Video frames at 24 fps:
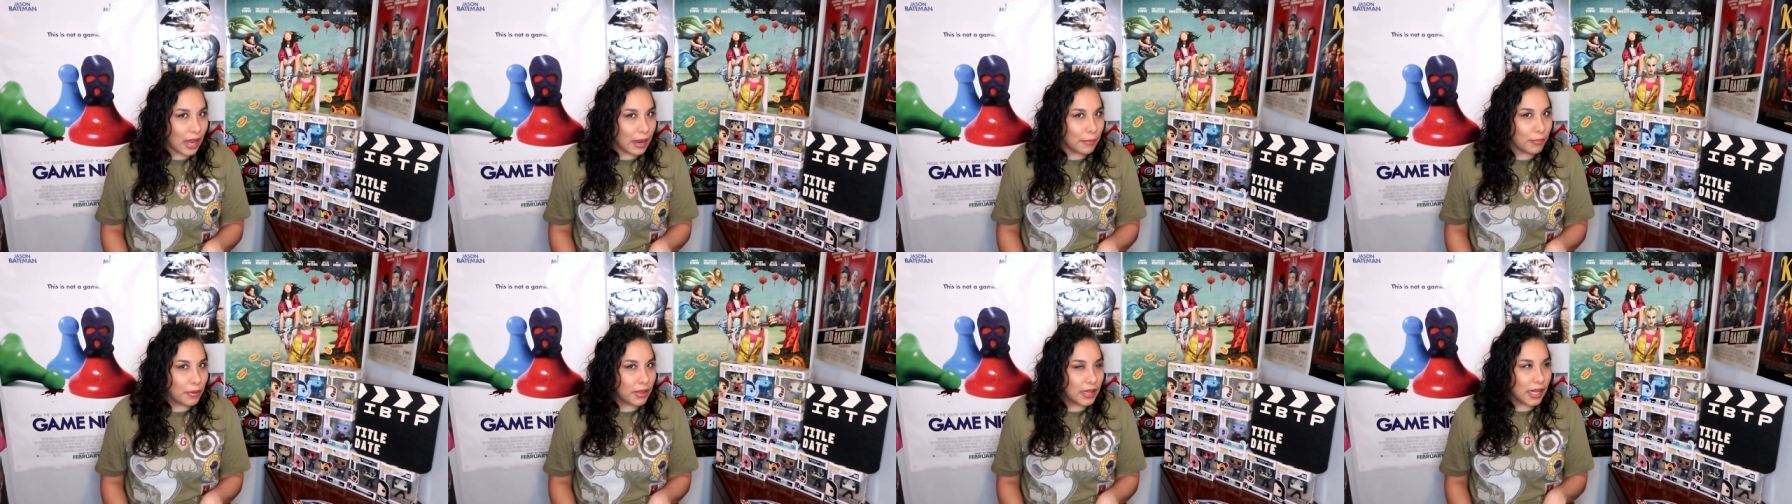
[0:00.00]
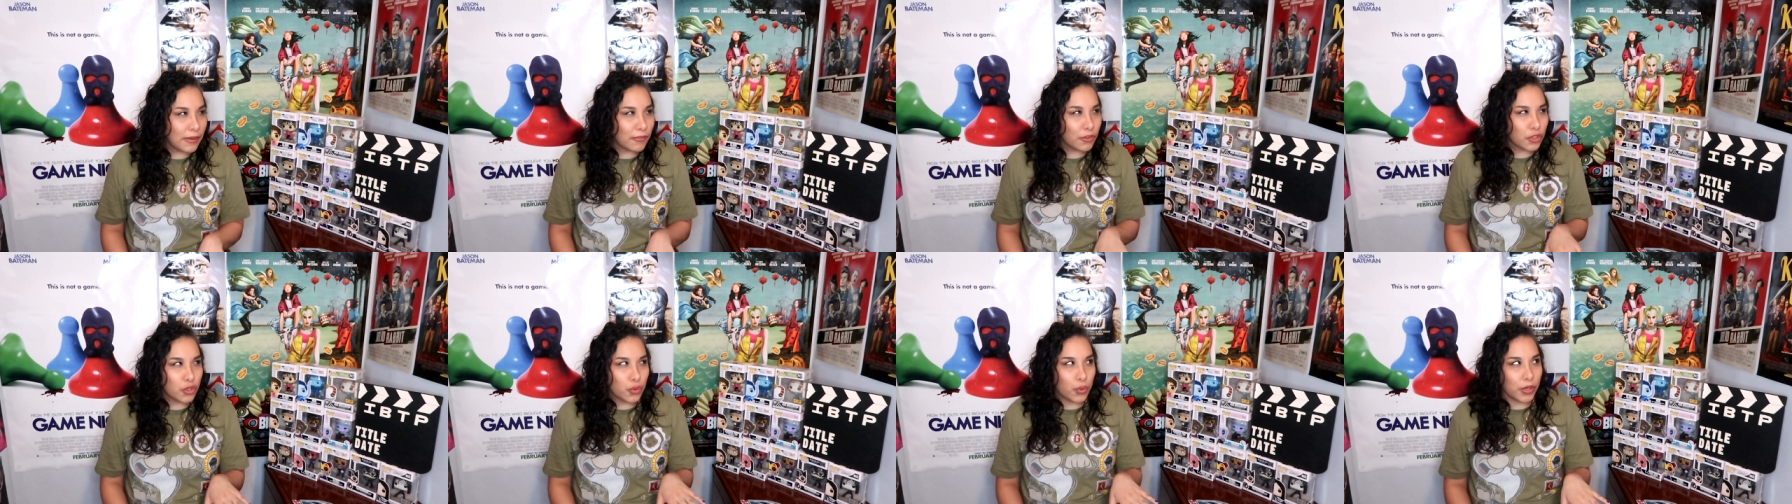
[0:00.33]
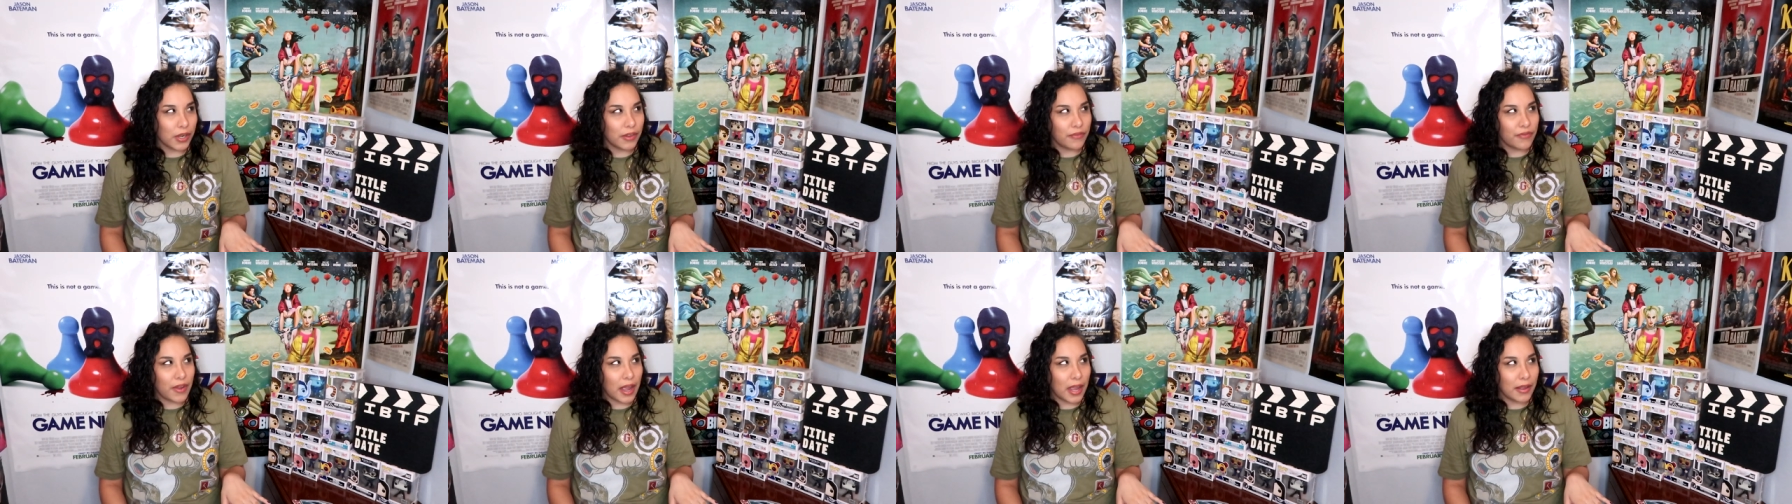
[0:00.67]
I believe, or
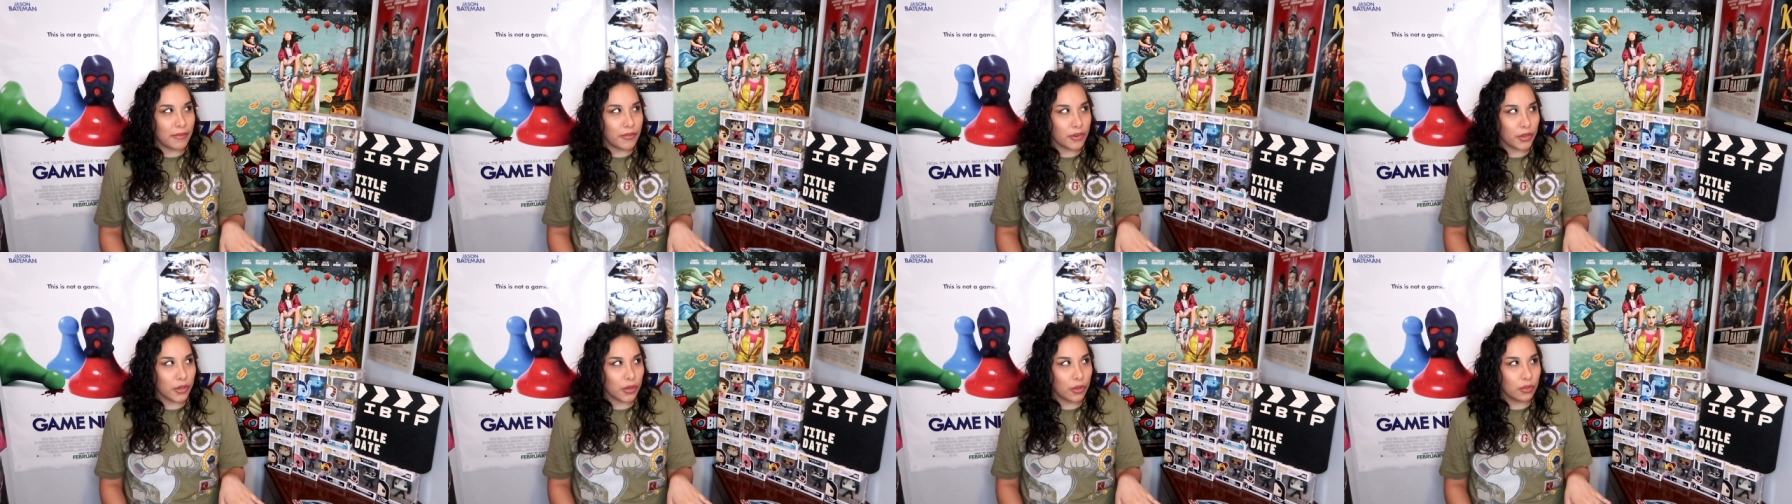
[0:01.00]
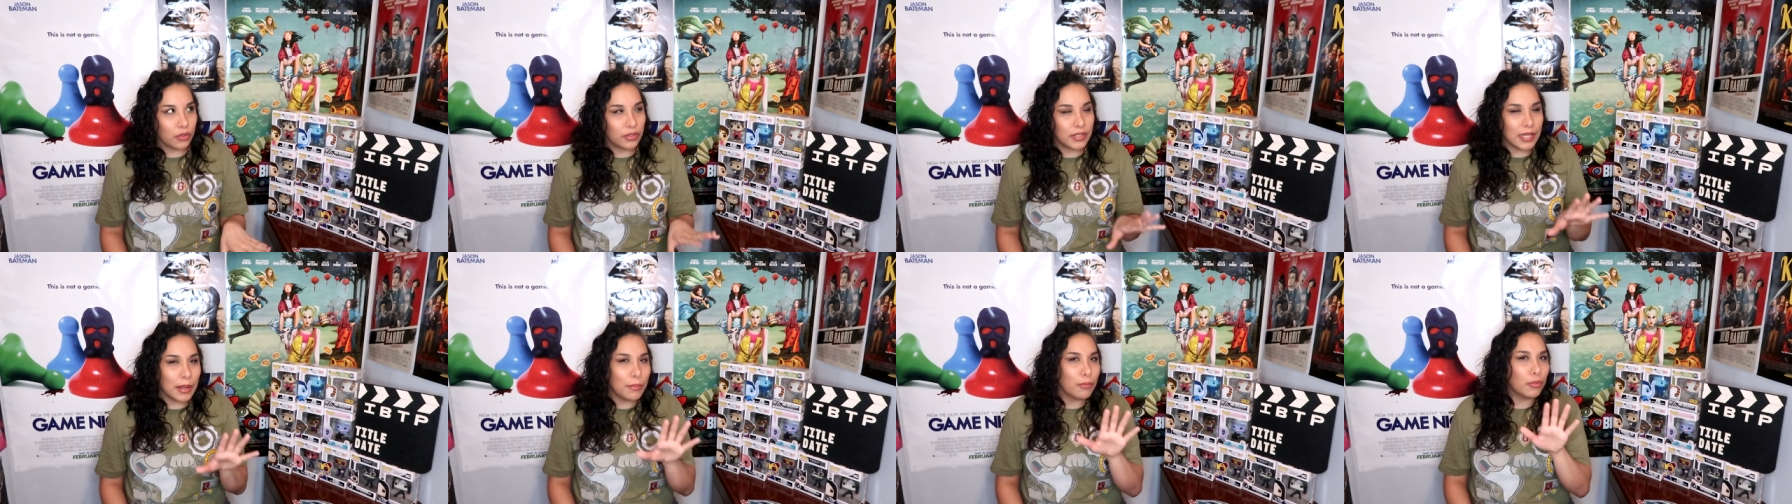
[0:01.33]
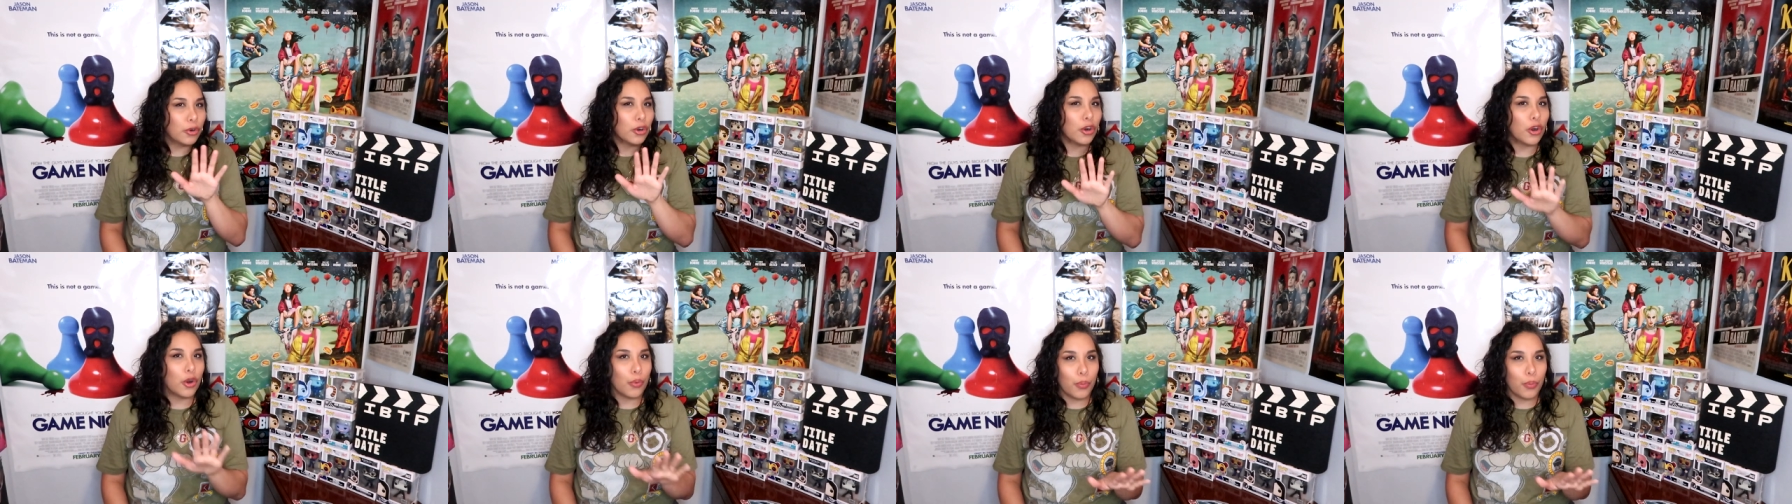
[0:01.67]
25 year old, somewhere